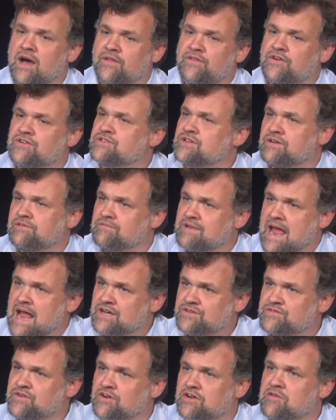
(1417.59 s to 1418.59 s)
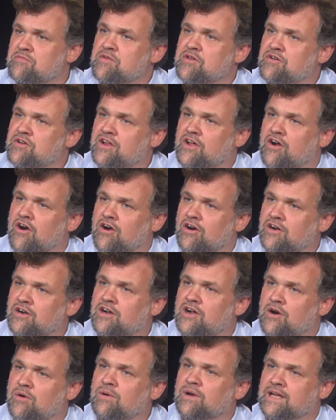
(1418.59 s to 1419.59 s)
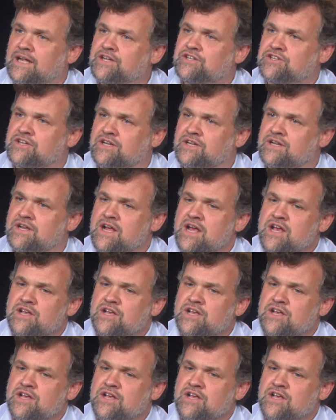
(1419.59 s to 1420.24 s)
There's a Nashville Community Garden Coalition.